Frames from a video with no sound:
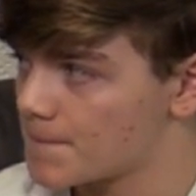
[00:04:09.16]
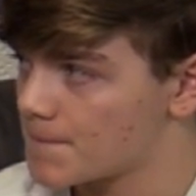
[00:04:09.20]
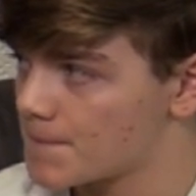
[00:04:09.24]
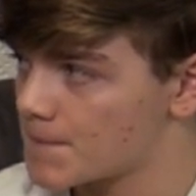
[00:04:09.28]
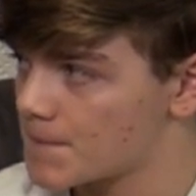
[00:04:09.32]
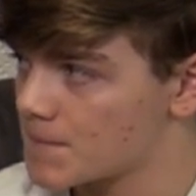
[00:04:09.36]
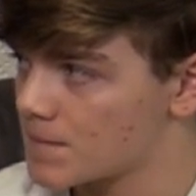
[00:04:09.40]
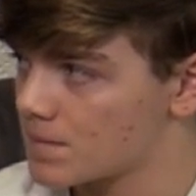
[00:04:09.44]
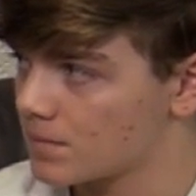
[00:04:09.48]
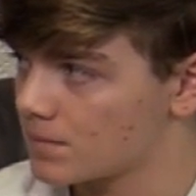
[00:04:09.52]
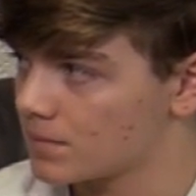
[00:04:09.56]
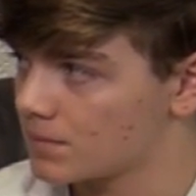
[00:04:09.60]

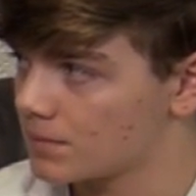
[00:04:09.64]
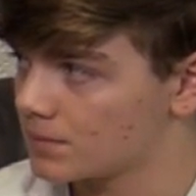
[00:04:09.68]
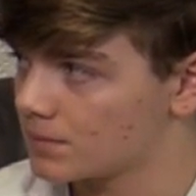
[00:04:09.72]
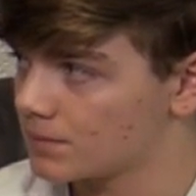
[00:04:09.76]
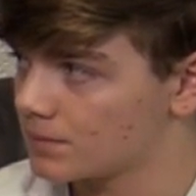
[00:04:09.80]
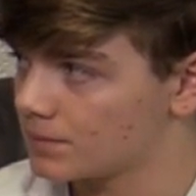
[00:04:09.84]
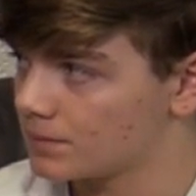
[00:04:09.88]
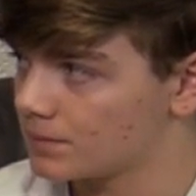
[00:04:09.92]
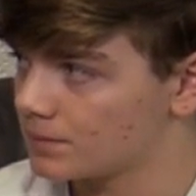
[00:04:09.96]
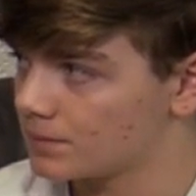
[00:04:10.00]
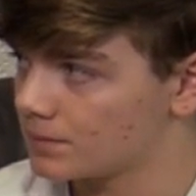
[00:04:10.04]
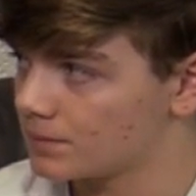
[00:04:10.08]

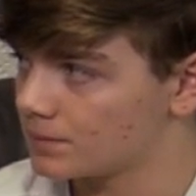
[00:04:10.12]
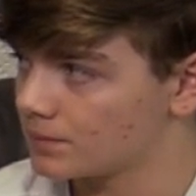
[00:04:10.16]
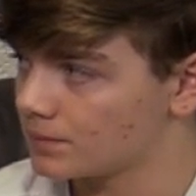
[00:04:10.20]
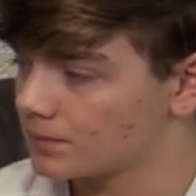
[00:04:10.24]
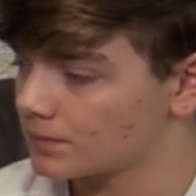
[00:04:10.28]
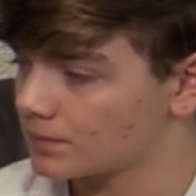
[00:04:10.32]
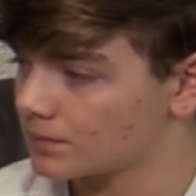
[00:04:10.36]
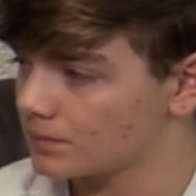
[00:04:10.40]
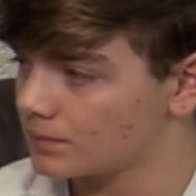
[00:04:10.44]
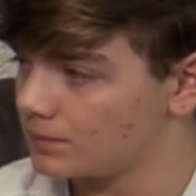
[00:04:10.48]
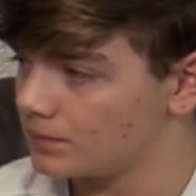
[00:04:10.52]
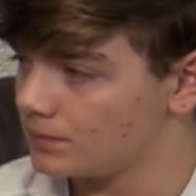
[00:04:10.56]

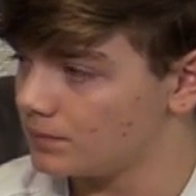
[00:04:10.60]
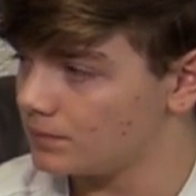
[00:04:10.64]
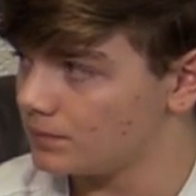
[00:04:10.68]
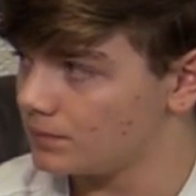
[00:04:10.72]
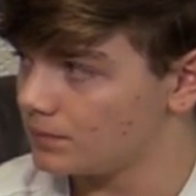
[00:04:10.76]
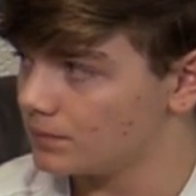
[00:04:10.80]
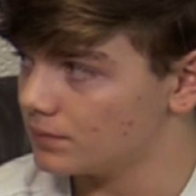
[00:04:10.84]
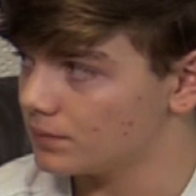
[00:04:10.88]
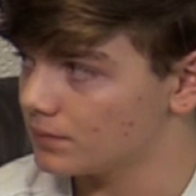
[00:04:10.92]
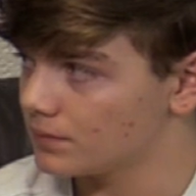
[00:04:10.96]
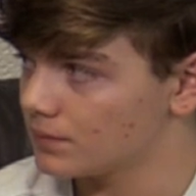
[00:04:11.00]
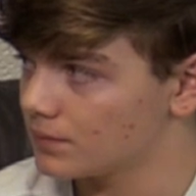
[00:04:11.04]

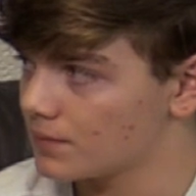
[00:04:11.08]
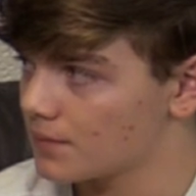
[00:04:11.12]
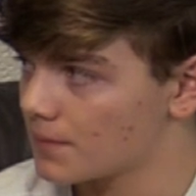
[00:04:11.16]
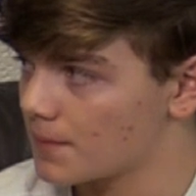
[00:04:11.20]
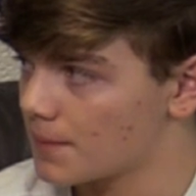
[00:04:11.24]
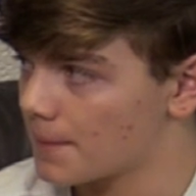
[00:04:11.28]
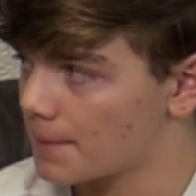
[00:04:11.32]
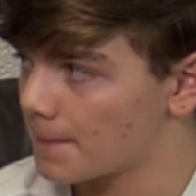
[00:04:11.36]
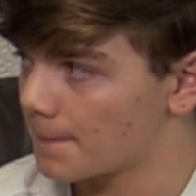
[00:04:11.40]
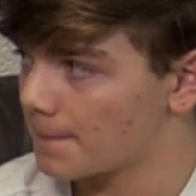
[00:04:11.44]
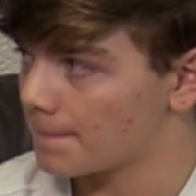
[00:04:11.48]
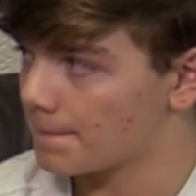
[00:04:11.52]

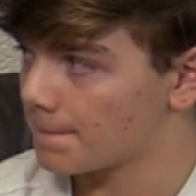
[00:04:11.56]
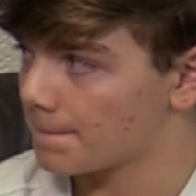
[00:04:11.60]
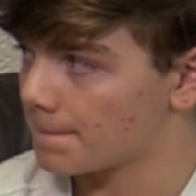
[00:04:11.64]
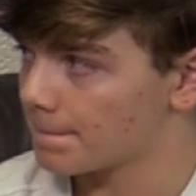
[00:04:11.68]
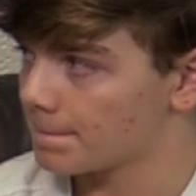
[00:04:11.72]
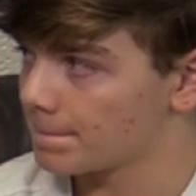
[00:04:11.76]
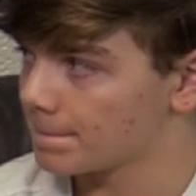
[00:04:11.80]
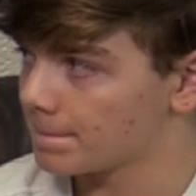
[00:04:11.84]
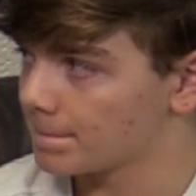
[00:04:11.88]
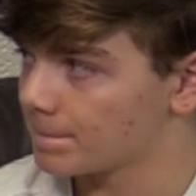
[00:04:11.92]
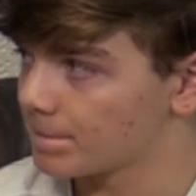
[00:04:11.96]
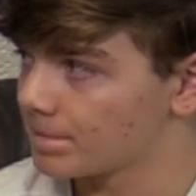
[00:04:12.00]

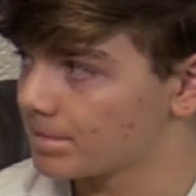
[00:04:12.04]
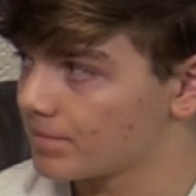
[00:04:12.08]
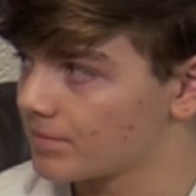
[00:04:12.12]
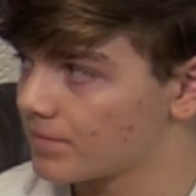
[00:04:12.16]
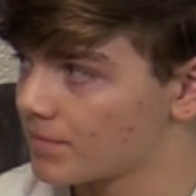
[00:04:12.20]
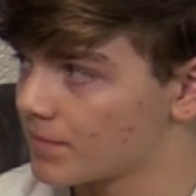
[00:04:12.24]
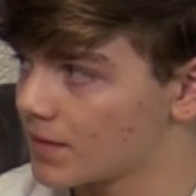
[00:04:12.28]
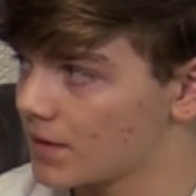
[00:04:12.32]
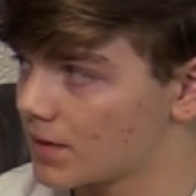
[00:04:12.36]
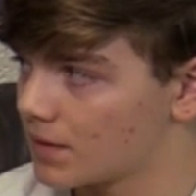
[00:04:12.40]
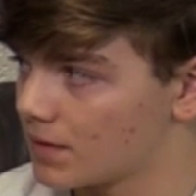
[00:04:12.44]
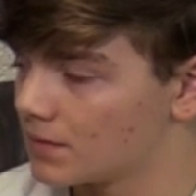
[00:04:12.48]

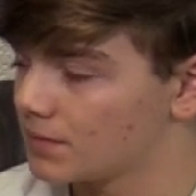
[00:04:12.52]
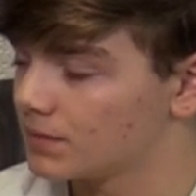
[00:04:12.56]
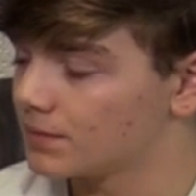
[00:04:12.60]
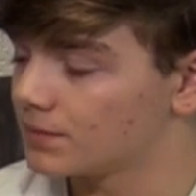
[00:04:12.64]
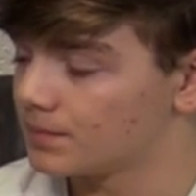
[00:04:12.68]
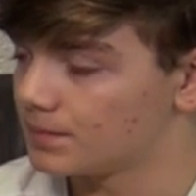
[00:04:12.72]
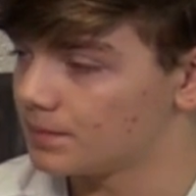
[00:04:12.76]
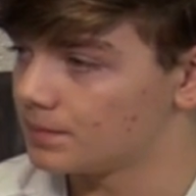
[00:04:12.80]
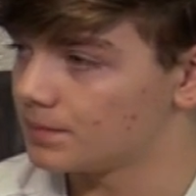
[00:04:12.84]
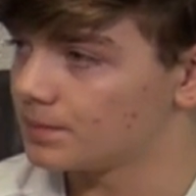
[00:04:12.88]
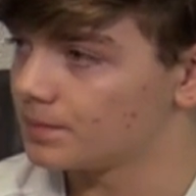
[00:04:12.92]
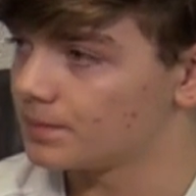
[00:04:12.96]

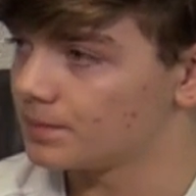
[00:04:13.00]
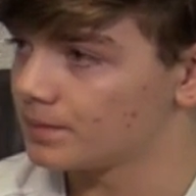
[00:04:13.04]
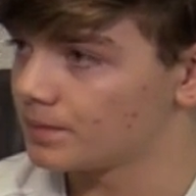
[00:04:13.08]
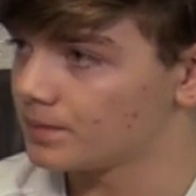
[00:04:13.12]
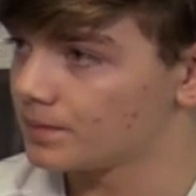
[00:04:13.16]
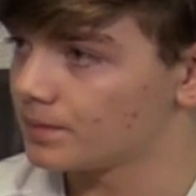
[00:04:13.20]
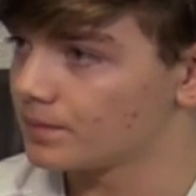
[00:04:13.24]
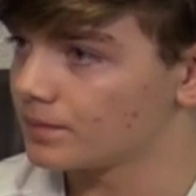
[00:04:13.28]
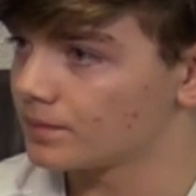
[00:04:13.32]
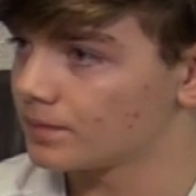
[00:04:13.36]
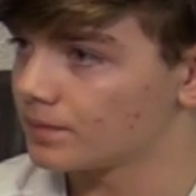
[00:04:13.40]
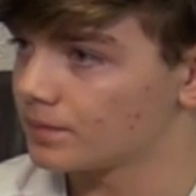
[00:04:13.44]

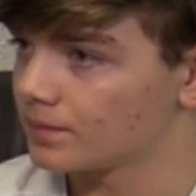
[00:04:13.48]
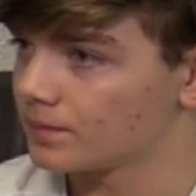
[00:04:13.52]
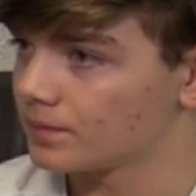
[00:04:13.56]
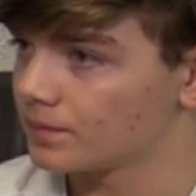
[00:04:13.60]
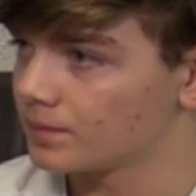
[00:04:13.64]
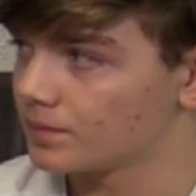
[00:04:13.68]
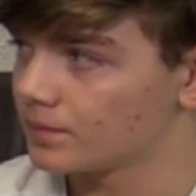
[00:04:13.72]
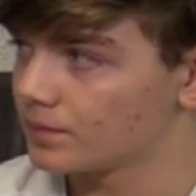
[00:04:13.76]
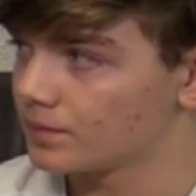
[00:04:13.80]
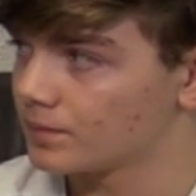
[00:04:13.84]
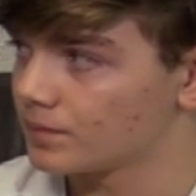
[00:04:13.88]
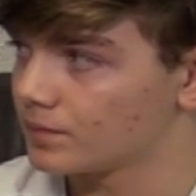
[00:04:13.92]

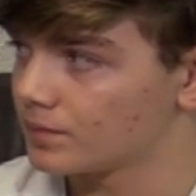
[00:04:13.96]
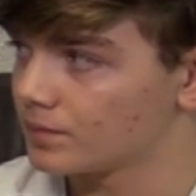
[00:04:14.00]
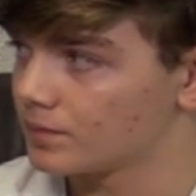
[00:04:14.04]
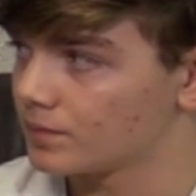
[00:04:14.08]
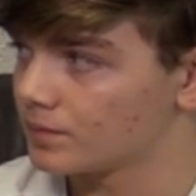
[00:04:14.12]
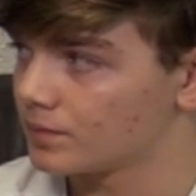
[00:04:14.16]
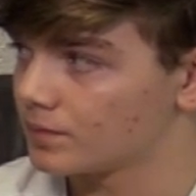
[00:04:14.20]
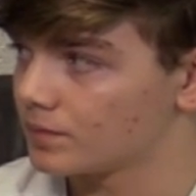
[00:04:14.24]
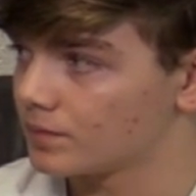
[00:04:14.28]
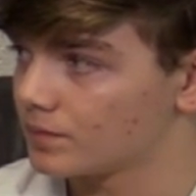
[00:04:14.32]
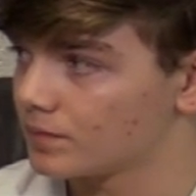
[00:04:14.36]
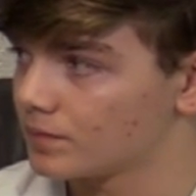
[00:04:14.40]

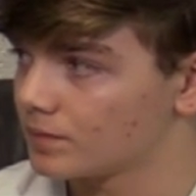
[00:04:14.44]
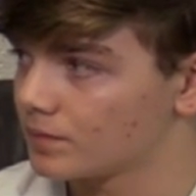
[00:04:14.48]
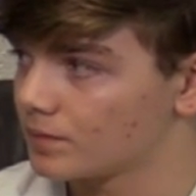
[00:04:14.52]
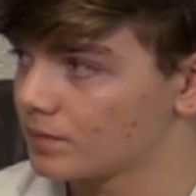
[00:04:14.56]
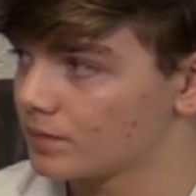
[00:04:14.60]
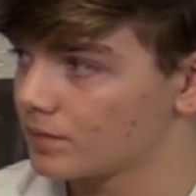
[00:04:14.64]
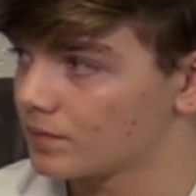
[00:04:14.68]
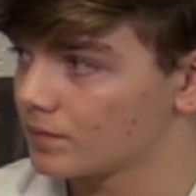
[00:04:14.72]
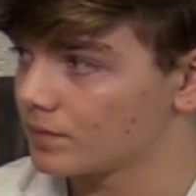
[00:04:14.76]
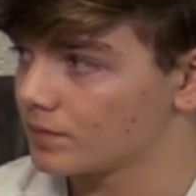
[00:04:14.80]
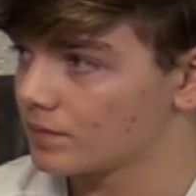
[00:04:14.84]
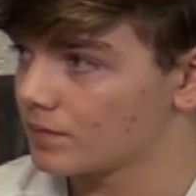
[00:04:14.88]

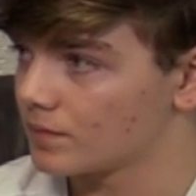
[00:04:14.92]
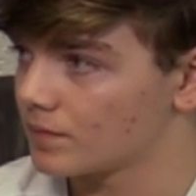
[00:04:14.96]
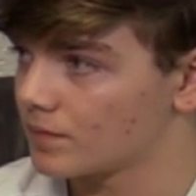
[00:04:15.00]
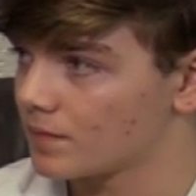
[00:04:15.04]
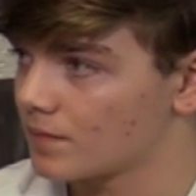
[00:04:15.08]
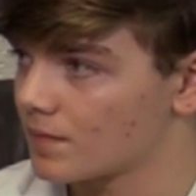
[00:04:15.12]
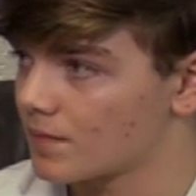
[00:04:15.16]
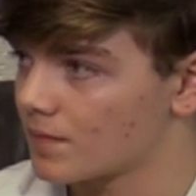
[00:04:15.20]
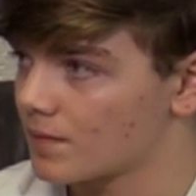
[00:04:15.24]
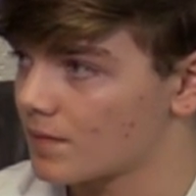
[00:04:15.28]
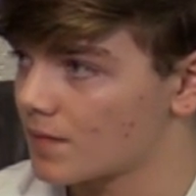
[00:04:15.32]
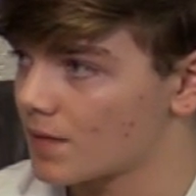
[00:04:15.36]

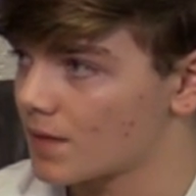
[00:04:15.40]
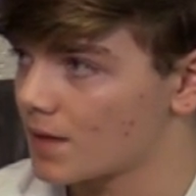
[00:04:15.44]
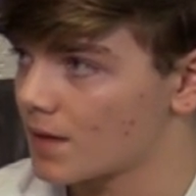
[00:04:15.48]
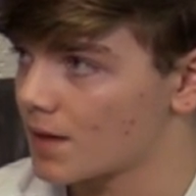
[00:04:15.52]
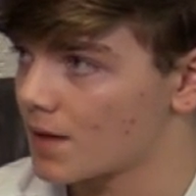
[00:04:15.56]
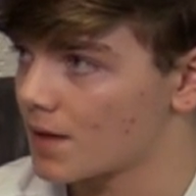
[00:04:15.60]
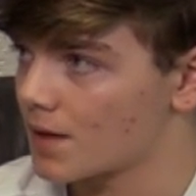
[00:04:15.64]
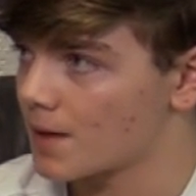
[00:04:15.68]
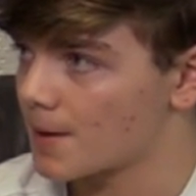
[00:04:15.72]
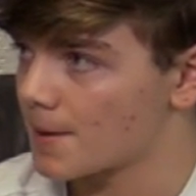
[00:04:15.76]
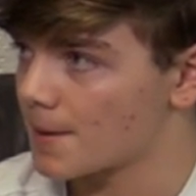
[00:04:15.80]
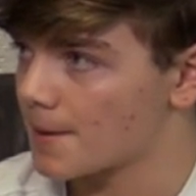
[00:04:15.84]

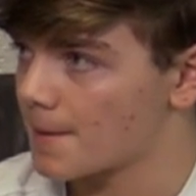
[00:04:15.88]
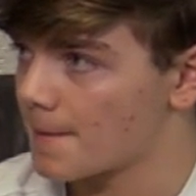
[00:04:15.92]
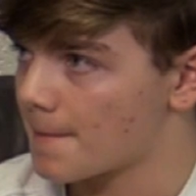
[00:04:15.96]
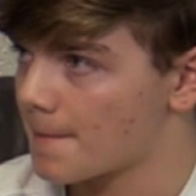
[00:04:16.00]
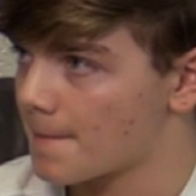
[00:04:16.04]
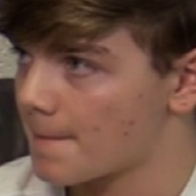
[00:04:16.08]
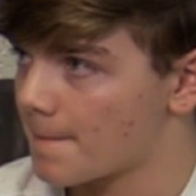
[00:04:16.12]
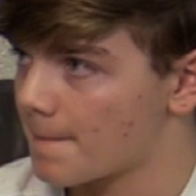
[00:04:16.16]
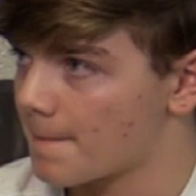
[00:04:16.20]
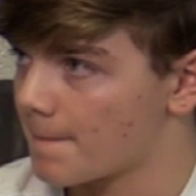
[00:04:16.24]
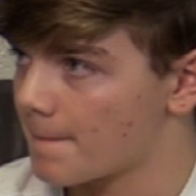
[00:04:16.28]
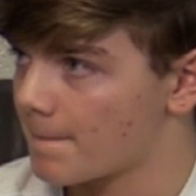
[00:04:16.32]

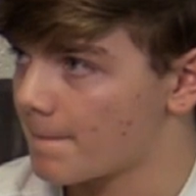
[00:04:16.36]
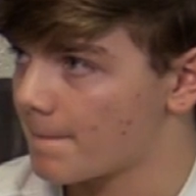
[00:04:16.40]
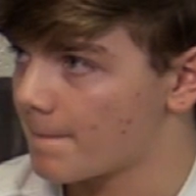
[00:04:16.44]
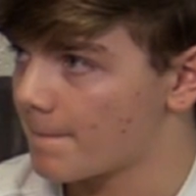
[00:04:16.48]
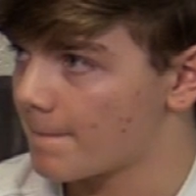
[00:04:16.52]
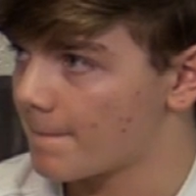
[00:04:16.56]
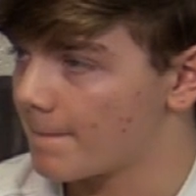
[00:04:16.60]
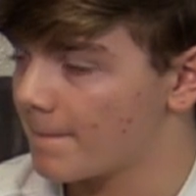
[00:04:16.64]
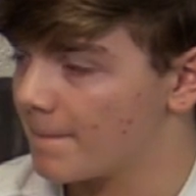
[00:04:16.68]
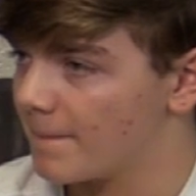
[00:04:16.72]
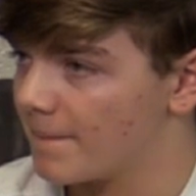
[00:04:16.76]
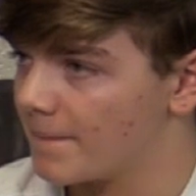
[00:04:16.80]
This person isn't speaking.